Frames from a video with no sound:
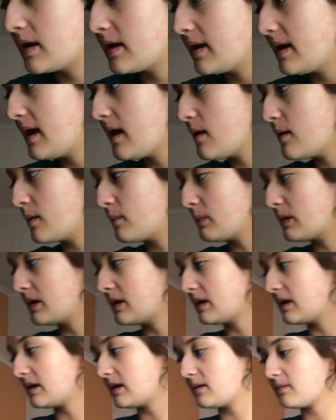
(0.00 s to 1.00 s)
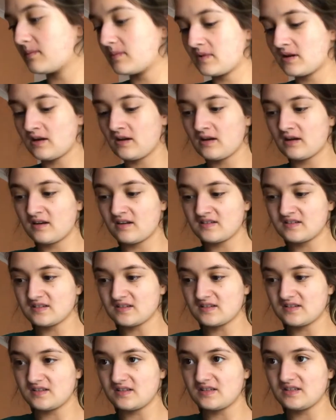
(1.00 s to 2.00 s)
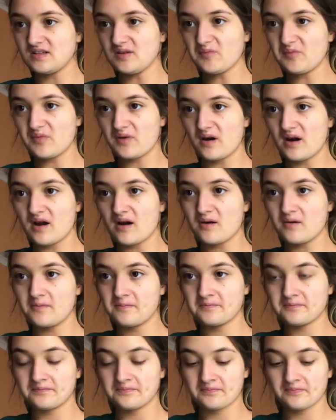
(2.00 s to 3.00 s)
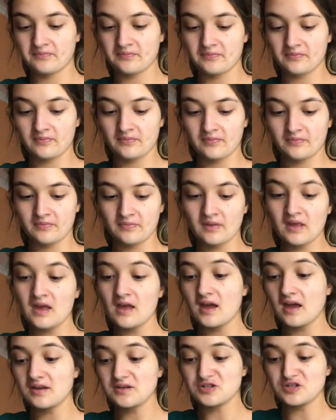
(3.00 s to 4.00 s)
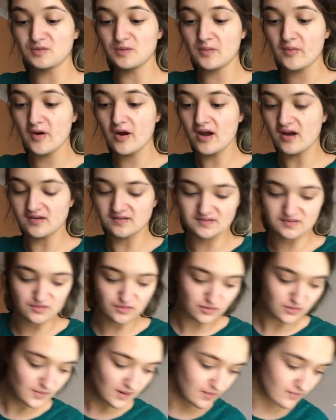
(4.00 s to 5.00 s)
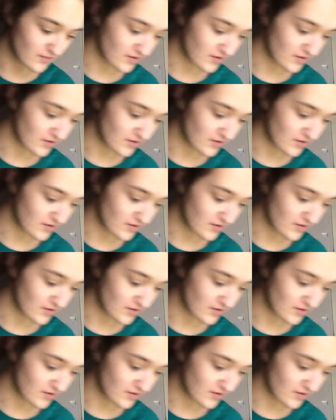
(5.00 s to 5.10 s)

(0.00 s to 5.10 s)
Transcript: Now I'm gonna get my Anastasia Dip Brow and do my brows. All my